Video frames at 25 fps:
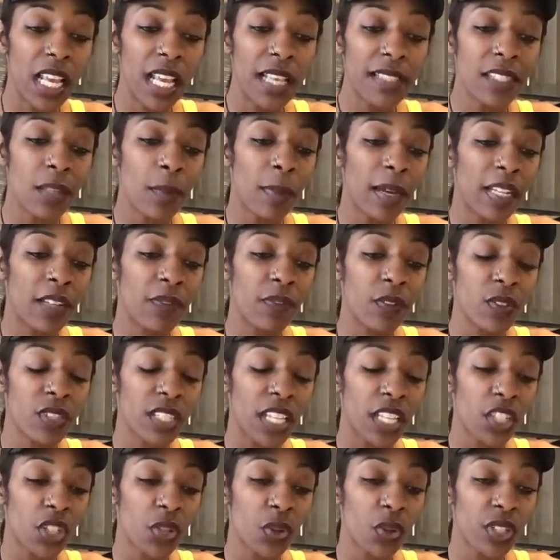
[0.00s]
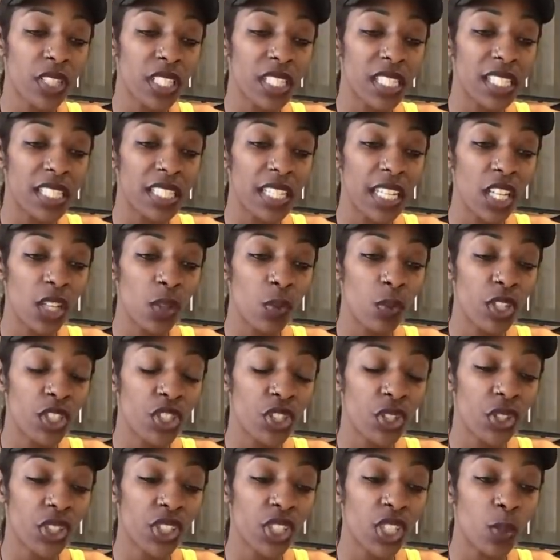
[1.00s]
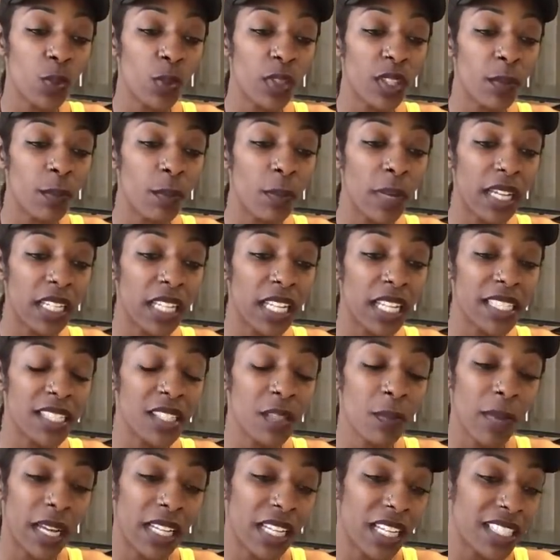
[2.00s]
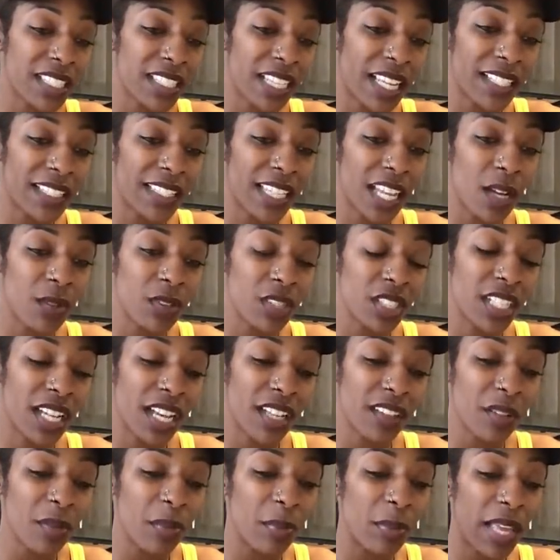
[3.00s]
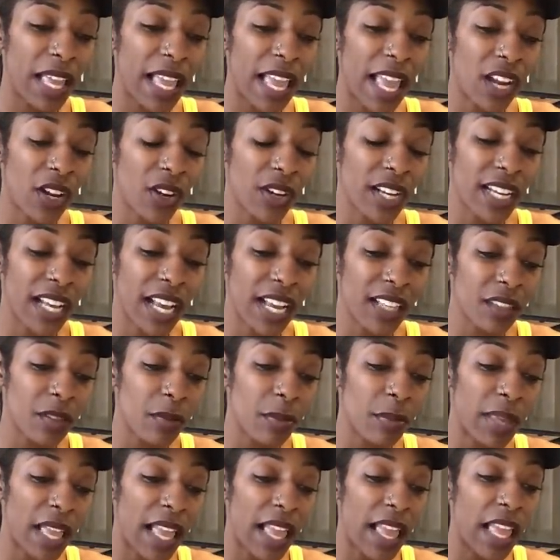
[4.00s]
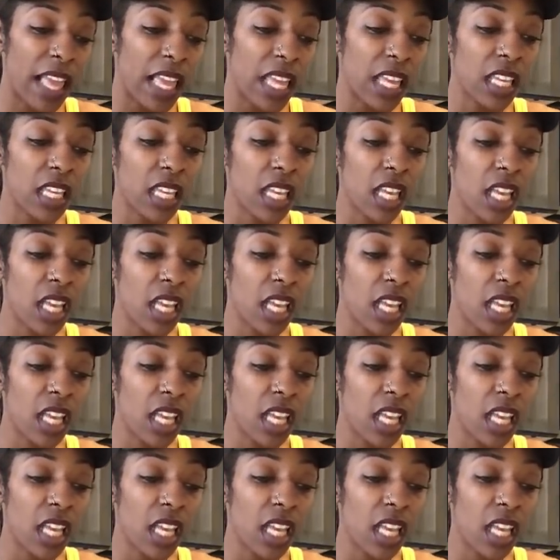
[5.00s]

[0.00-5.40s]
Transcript: Somebody feels like you're distinguished, you're good with money. Somebody is like, damn, she got the bag or he got the bag.